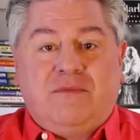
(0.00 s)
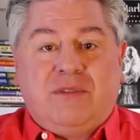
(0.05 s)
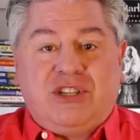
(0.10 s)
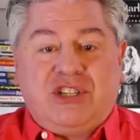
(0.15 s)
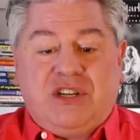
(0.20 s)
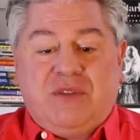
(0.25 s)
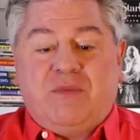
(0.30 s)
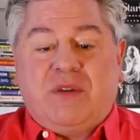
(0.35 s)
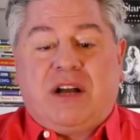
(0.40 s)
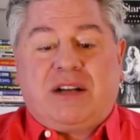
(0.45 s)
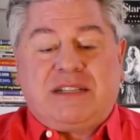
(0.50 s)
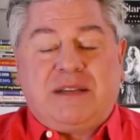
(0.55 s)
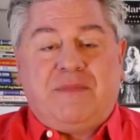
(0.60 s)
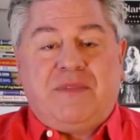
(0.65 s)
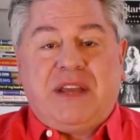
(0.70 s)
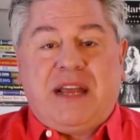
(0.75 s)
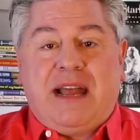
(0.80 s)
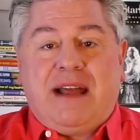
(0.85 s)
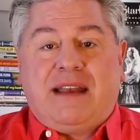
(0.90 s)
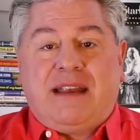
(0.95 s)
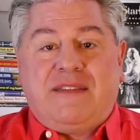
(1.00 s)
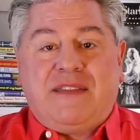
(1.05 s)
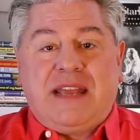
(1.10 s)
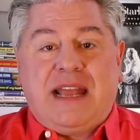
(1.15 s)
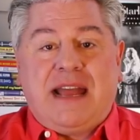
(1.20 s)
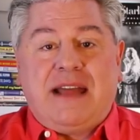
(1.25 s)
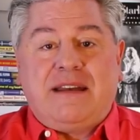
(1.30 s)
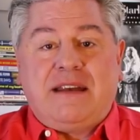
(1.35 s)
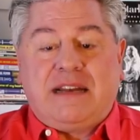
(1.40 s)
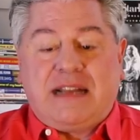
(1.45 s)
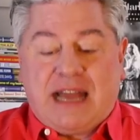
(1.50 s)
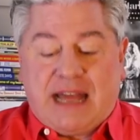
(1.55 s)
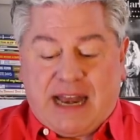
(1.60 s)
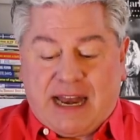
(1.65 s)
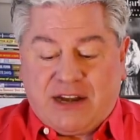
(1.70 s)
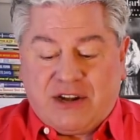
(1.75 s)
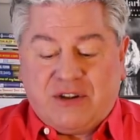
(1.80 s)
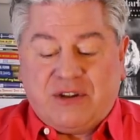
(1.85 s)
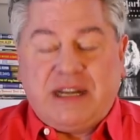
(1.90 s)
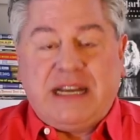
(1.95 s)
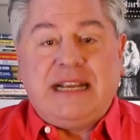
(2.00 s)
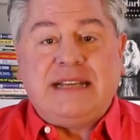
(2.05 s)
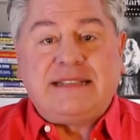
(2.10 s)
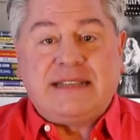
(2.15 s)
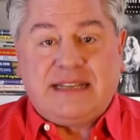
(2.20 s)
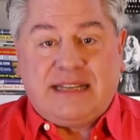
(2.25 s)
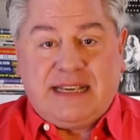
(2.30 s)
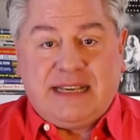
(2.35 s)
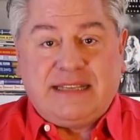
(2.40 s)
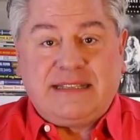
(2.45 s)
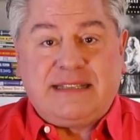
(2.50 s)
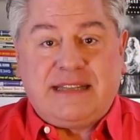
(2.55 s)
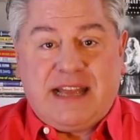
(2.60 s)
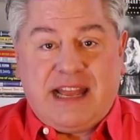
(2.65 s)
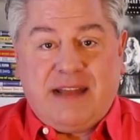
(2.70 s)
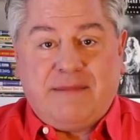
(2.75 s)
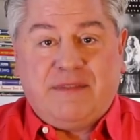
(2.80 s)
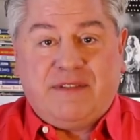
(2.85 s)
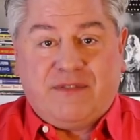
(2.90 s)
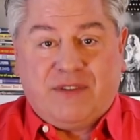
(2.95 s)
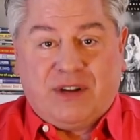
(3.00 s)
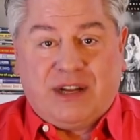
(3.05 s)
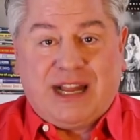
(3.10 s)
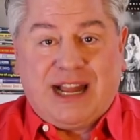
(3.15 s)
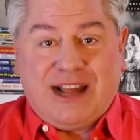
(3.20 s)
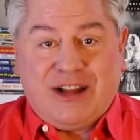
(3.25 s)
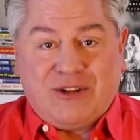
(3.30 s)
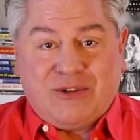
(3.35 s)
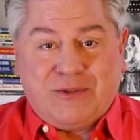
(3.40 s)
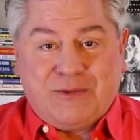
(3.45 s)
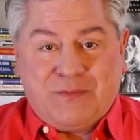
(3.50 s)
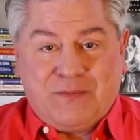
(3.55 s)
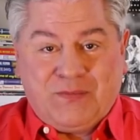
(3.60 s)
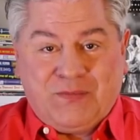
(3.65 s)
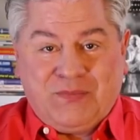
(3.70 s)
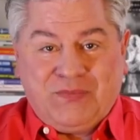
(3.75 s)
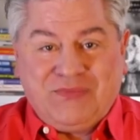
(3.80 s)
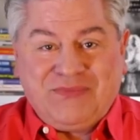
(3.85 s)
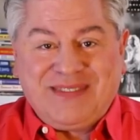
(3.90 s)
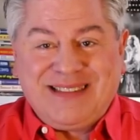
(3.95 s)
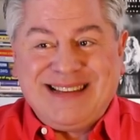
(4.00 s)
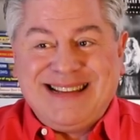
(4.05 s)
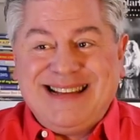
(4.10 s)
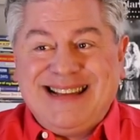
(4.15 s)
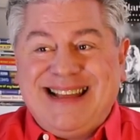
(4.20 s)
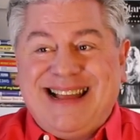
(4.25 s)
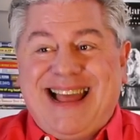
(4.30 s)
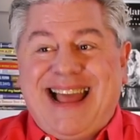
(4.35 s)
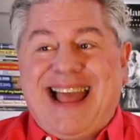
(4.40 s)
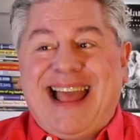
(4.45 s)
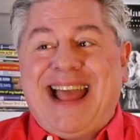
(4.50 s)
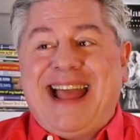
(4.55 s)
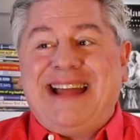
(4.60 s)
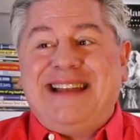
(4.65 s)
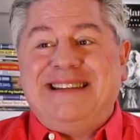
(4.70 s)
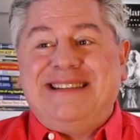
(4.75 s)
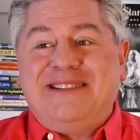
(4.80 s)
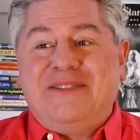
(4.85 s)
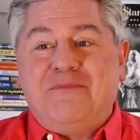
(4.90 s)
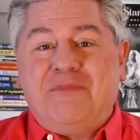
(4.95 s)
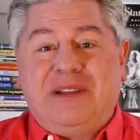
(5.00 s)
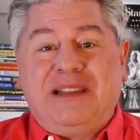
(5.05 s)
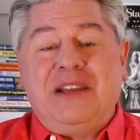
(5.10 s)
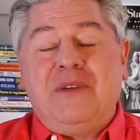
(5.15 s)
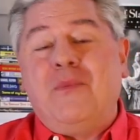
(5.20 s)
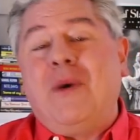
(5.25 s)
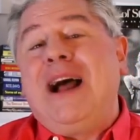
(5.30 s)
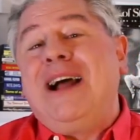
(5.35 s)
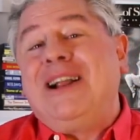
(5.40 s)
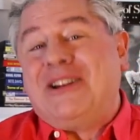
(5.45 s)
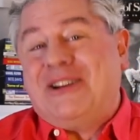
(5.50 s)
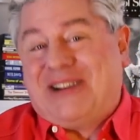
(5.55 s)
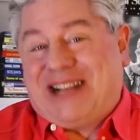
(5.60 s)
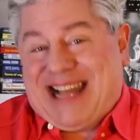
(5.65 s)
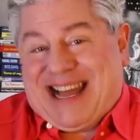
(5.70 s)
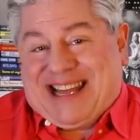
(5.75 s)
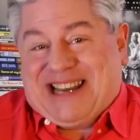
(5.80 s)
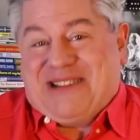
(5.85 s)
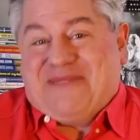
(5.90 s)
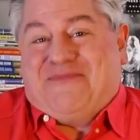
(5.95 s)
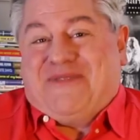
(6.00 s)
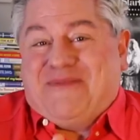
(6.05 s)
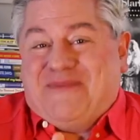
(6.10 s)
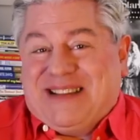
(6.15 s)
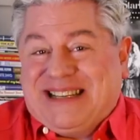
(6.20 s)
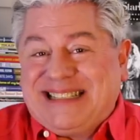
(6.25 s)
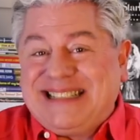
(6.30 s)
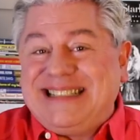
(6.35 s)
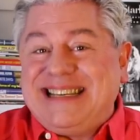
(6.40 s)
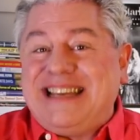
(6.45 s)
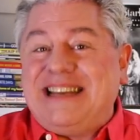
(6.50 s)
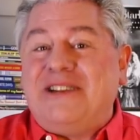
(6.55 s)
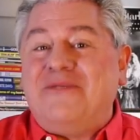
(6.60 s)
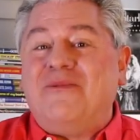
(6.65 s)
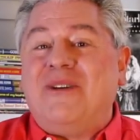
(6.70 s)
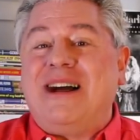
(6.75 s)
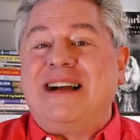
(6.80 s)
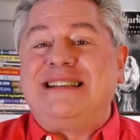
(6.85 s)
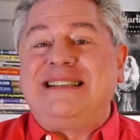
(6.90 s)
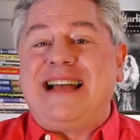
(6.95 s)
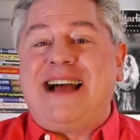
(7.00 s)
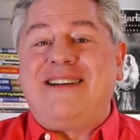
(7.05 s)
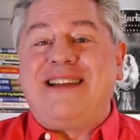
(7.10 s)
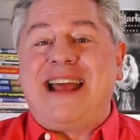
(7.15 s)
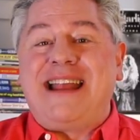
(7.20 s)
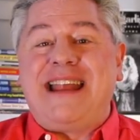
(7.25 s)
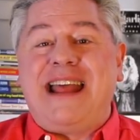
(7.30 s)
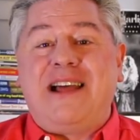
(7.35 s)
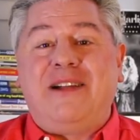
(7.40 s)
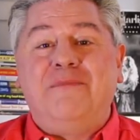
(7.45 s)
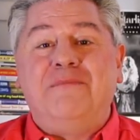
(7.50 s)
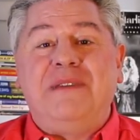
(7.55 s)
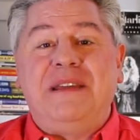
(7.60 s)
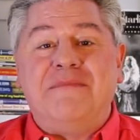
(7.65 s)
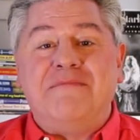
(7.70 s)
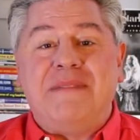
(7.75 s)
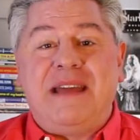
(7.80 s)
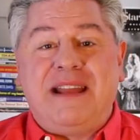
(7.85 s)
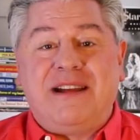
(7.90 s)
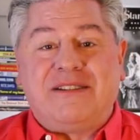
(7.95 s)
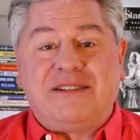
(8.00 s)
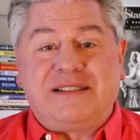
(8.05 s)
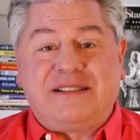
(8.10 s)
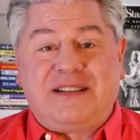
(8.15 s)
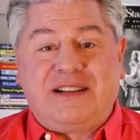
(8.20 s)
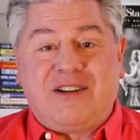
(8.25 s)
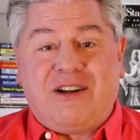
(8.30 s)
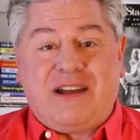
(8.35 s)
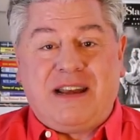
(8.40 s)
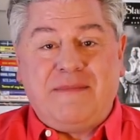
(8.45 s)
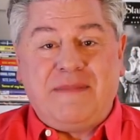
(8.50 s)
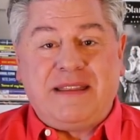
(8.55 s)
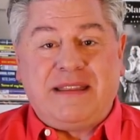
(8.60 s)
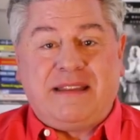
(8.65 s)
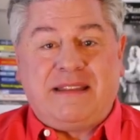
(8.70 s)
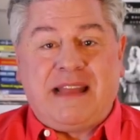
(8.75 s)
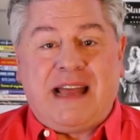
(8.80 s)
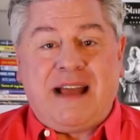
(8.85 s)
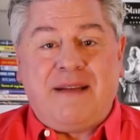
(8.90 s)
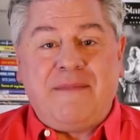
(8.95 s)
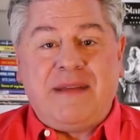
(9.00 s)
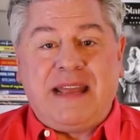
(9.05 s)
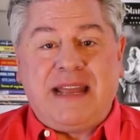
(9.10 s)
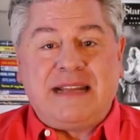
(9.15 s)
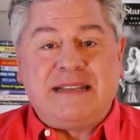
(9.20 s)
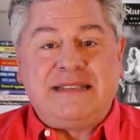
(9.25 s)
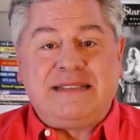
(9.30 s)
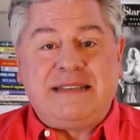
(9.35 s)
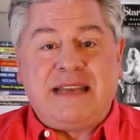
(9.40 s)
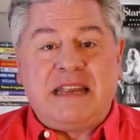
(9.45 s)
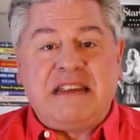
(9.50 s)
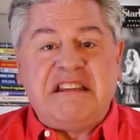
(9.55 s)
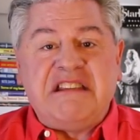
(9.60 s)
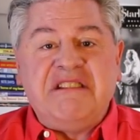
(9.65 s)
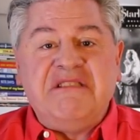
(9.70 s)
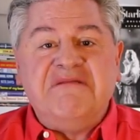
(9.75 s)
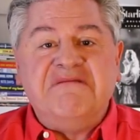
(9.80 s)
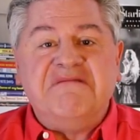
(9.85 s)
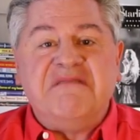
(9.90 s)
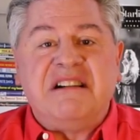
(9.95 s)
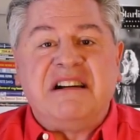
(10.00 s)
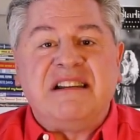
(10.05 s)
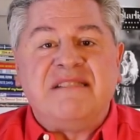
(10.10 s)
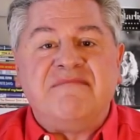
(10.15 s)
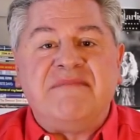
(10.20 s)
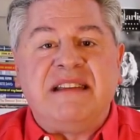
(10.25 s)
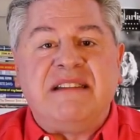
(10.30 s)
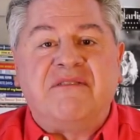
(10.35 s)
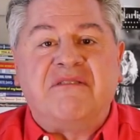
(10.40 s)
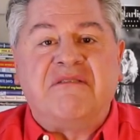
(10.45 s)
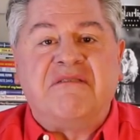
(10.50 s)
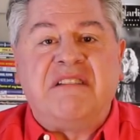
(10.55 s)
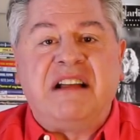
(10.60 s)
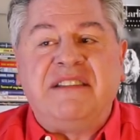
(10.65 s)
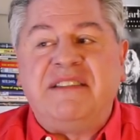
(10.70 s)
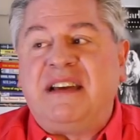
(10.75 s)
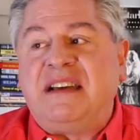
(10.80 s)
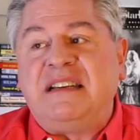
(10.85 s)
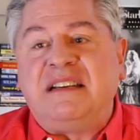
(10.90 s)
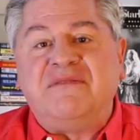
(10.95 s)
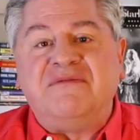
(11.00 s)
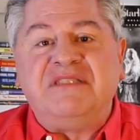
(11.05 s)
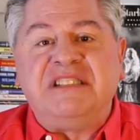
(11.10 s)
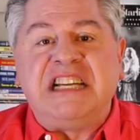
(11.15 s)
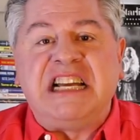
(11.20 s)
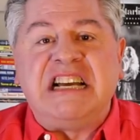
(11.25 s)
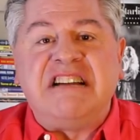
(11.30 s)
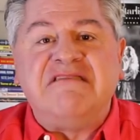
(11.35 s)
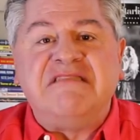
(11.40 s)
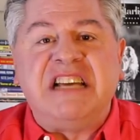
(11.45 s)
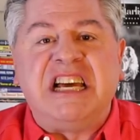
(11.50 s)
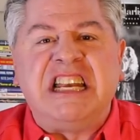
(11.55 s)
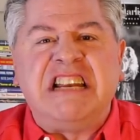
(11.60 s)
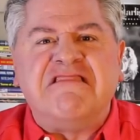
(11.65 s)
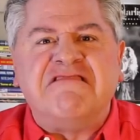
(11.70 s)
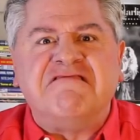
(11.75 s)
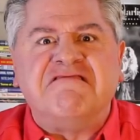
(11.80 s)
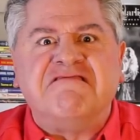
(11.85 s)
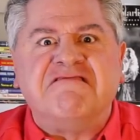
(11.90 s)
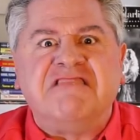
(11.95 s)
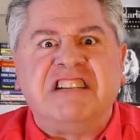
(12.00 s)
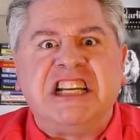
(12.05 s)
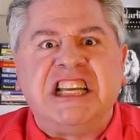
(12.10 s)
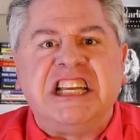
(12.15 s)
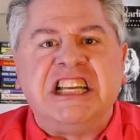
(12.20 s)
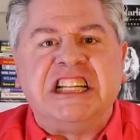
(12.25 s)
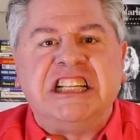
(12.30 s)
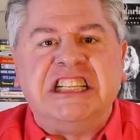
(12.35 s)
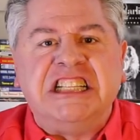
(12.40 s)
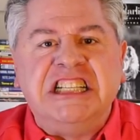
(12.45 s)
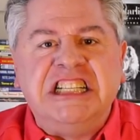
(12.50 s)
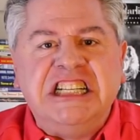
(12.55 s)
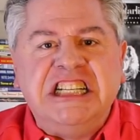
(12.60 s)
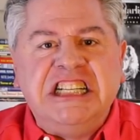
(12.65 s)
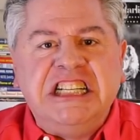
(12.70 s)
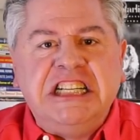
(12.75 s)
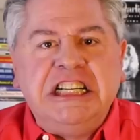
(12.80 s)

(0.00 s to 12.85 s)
when she walked up the aisle at the end and got on her knees and kissed the hem of her gown. And Billy Wilder got up from his seat and walked out, and L.B. Mayer caught him in the lobby and said, "You ought to be run out of town on a rail."